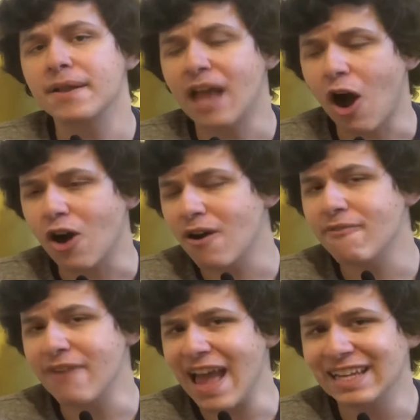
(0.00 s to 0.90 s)
are
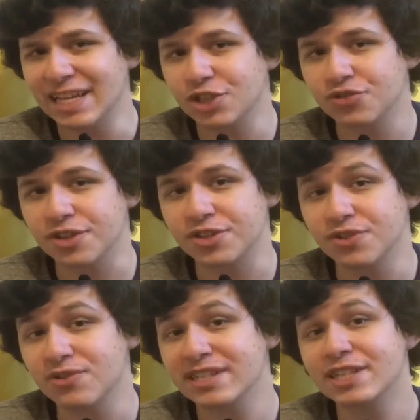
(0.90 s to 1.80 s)
of any interest to
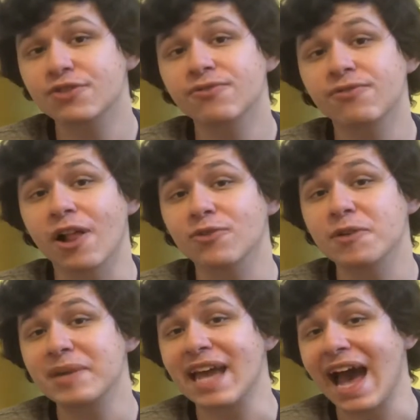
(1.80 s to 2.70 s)
you, consider
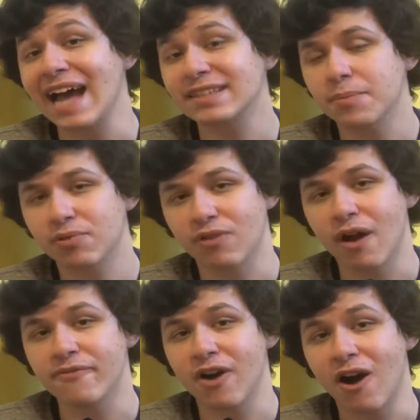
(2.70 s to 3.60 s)
following me at
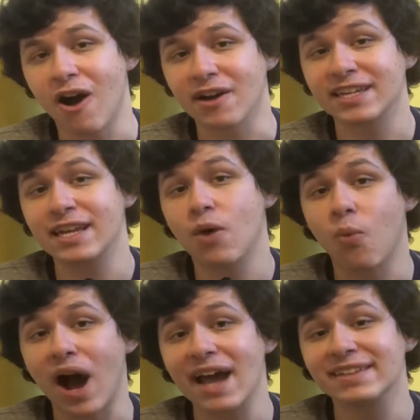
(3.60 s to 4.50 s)

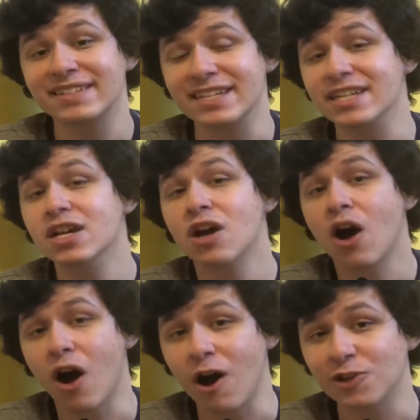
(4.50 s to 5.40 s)
ProfHockeyYT
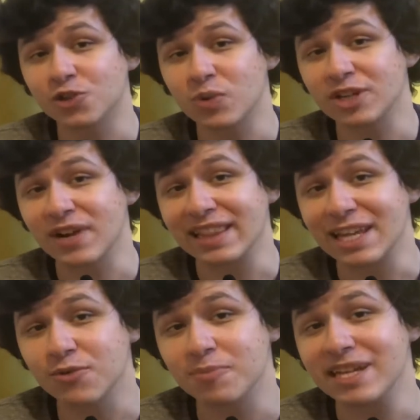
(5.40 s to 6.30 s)
on Twitter. A
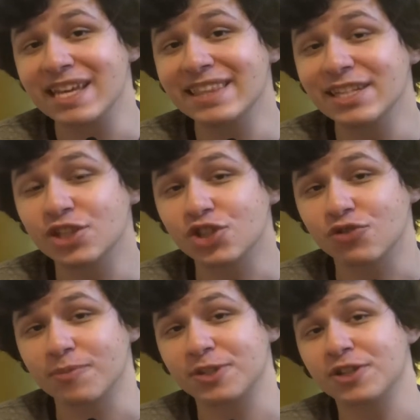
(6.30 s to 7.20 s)
link will be in the
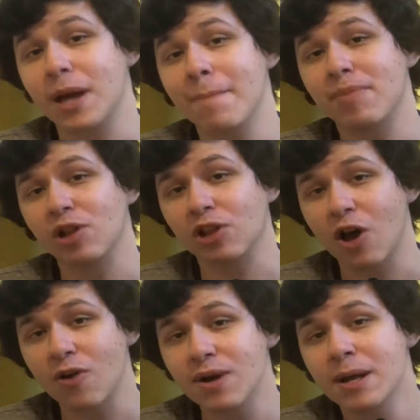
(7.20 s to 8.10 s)
description
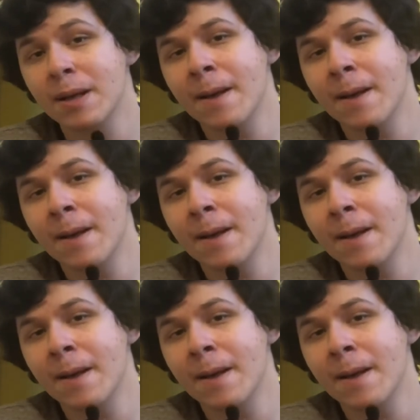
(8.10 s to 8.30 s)
below.